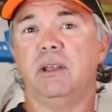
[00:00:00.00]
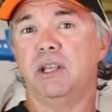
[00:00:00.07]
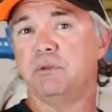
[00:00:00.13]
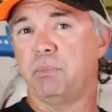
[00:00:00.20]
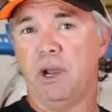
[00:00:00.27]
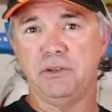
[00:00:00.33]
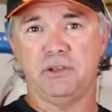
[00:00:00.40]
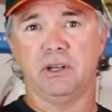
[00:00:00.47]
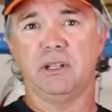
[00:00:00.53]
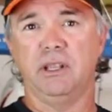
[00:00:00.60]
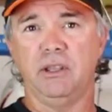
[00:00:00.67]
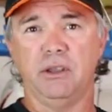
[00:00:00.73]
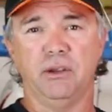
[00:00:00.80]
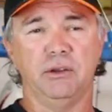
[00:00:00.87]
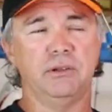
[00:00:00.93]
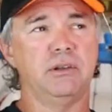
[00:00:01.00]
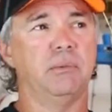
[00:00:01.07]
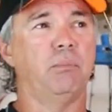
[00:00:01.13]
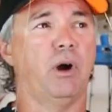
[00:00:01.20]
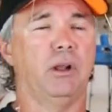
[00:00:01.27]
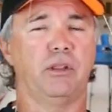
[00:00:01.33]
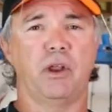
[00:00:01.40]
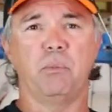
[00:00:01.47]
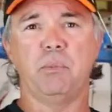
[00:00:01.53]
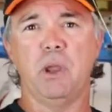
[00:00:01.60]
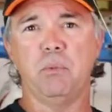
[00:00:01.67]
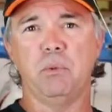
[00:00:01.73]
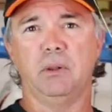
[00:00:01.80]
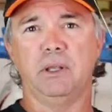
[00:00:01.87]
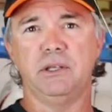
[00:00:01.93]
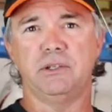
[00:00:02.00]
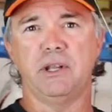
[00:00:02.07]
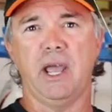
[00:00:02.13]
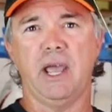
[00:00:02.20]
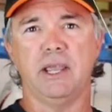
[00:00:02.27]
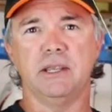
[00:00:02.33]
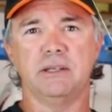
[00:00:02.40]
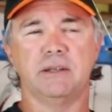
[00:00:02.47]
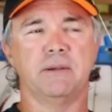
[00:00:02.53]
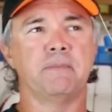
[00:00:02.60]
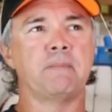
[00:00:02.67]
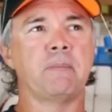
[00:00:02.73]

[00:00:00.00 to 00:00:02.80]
is basically used by a lot of people these days.